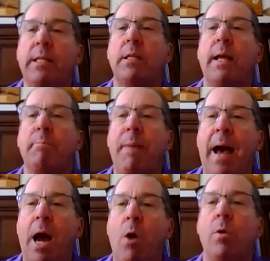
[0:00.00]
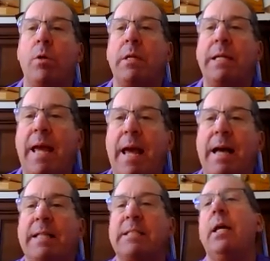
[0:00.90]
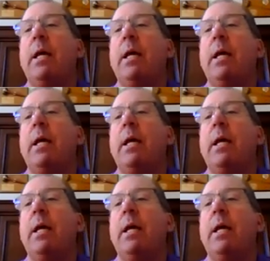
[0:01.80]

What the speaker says: like power, gas,